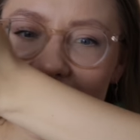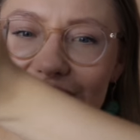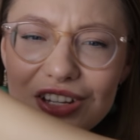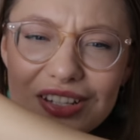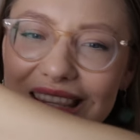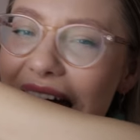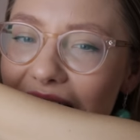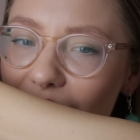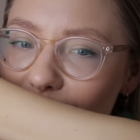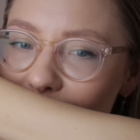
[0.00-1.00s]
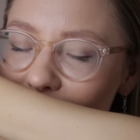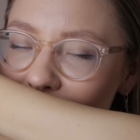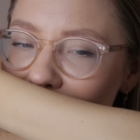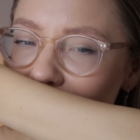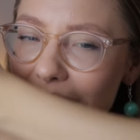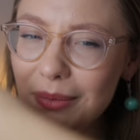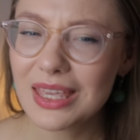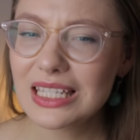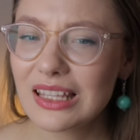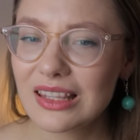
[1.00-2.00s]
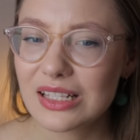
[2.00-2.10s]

And just now, I'm getting